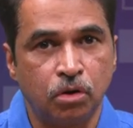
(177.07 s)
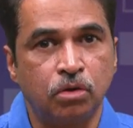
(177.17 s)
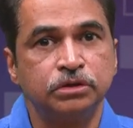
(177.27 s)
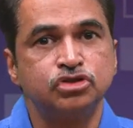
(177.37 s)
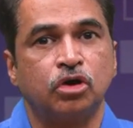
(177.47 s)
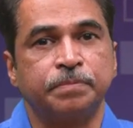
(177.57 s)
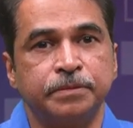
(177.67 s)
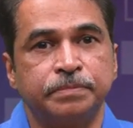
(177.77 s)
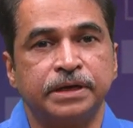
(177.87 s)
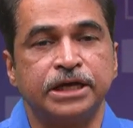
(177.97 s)
or the
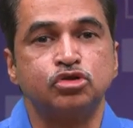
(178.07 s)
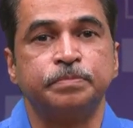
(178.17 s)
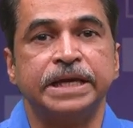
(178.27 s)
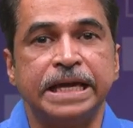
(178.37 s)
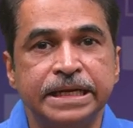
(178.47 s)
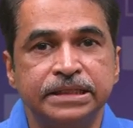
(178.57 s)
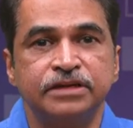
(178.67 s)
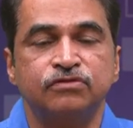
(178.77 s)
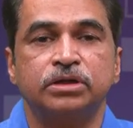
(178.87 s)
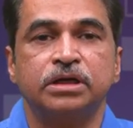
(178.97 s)
shopkeeper has to pay anything
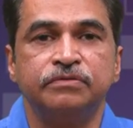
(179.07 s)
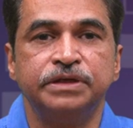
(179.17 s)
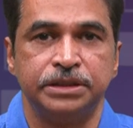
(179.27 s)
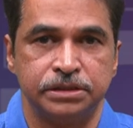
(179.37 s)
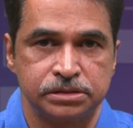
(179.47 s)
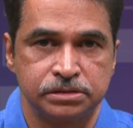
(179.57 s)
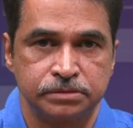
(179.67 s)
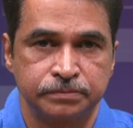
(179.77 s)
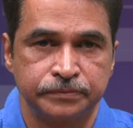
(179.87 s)
for the convenience.